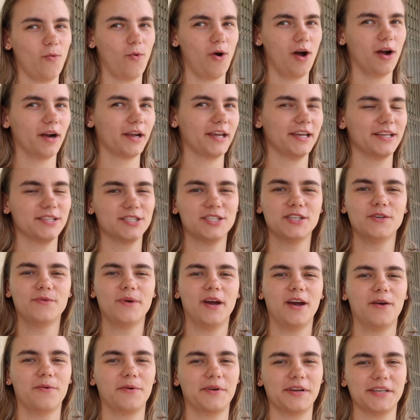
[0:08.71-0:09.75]
walking to
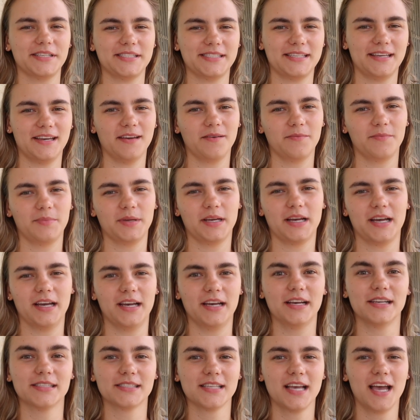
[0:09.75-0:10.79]
where I want to sit,
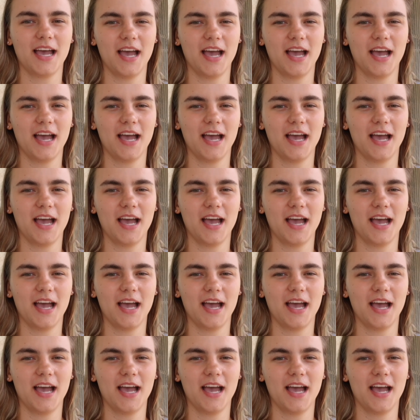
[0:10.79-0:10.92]
because